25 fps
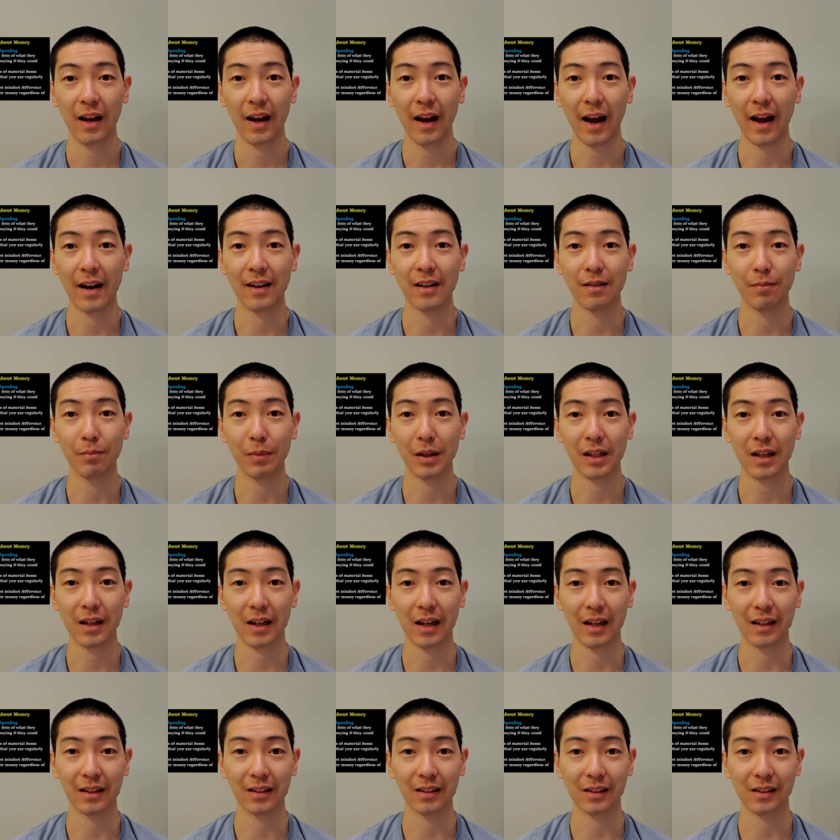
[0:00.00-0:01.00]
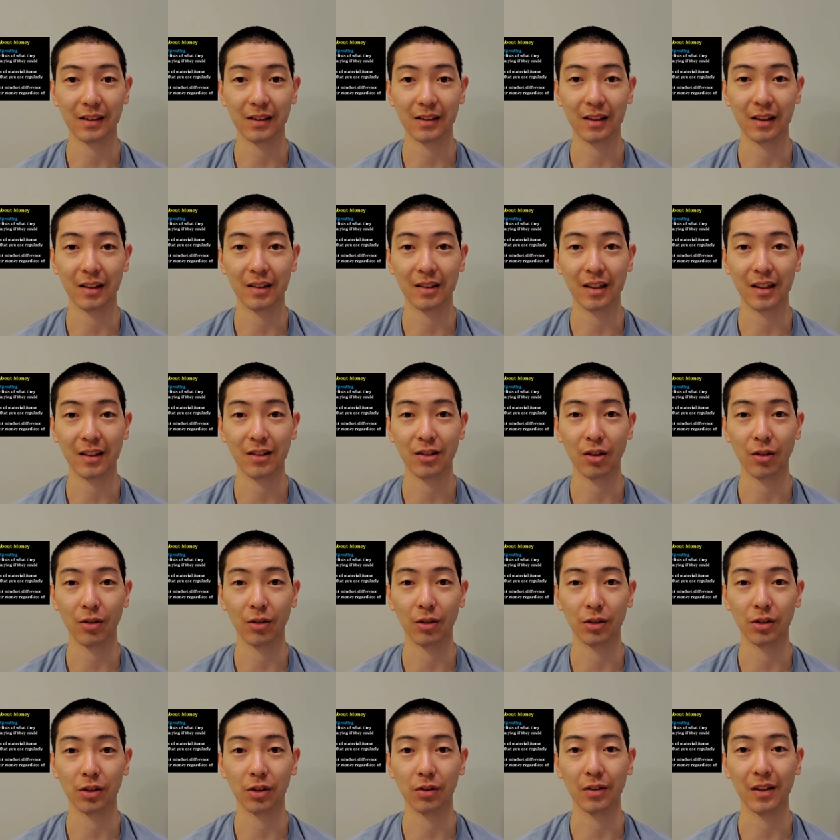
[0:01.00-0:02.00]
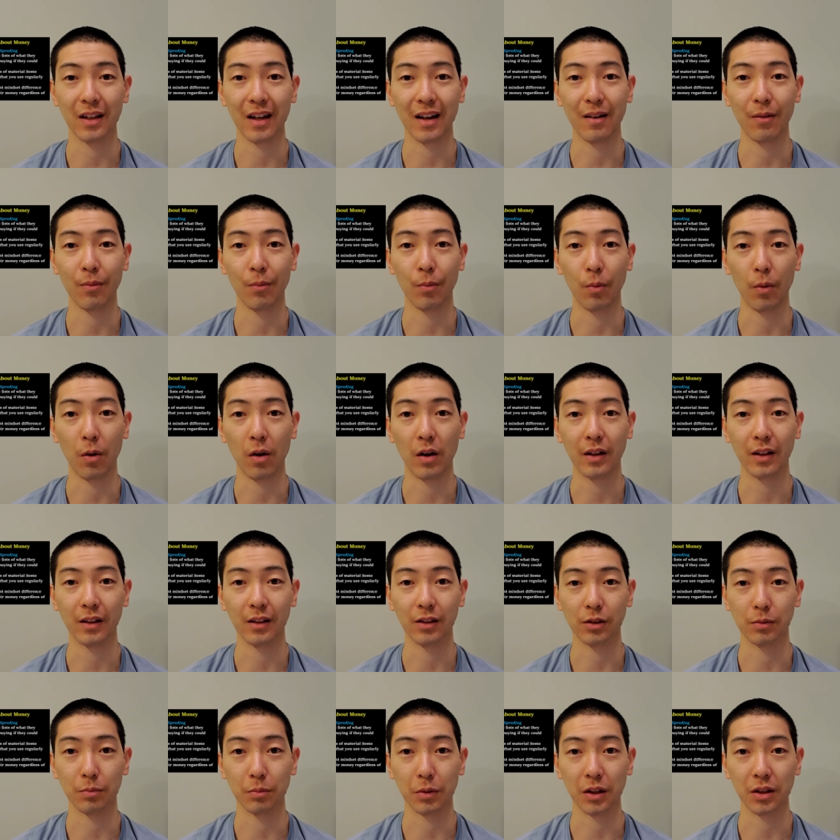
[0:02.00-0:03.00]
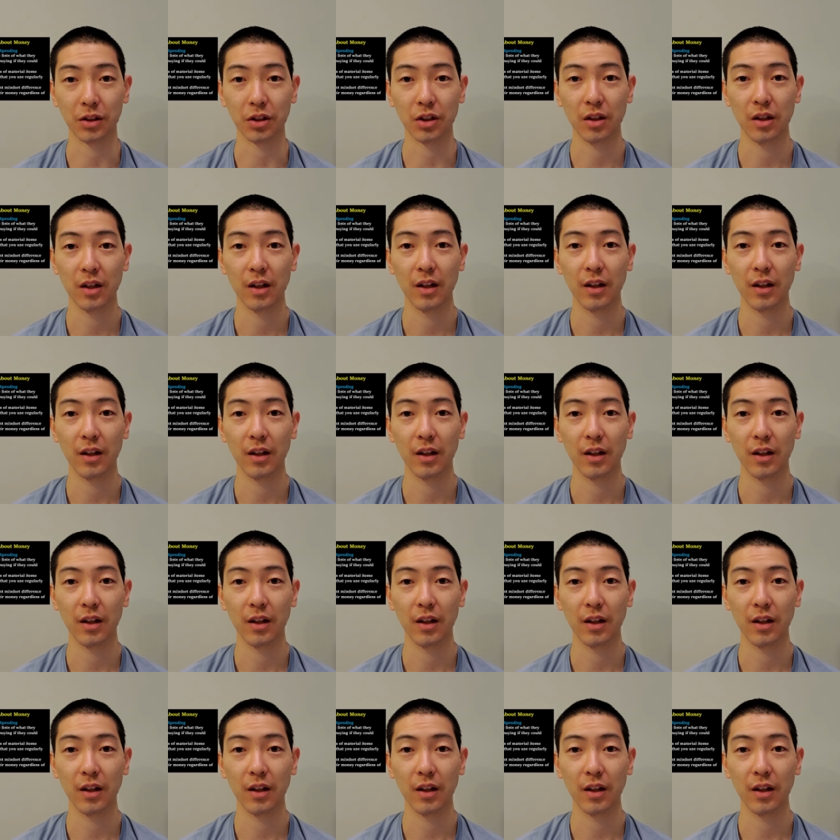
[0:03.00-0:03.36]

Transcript: and in many cases, they tend to also not want as much,